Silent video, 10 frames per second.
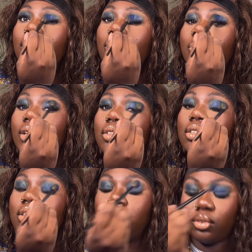
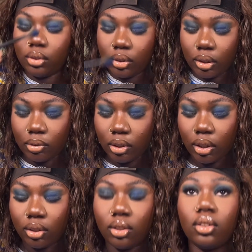Basically just doing the same thing that
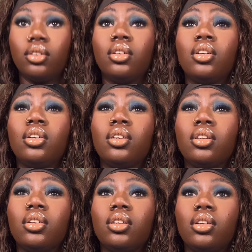I did
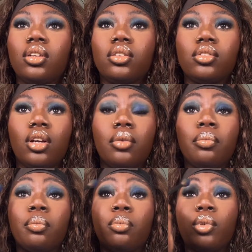the other time,
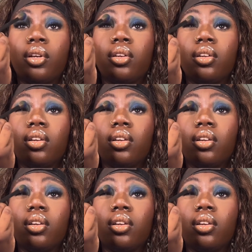but